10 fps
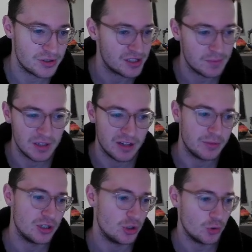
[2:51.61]
Is something I've
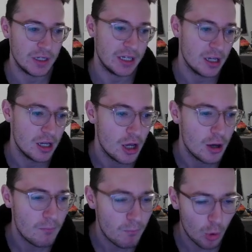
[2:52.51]
been doing
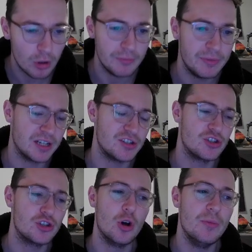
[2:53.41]
more because
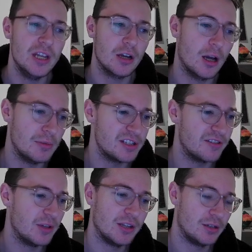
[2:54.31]
so many comments have
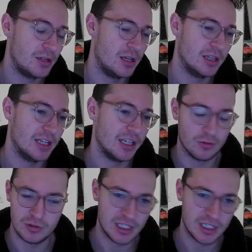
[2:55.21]
been like,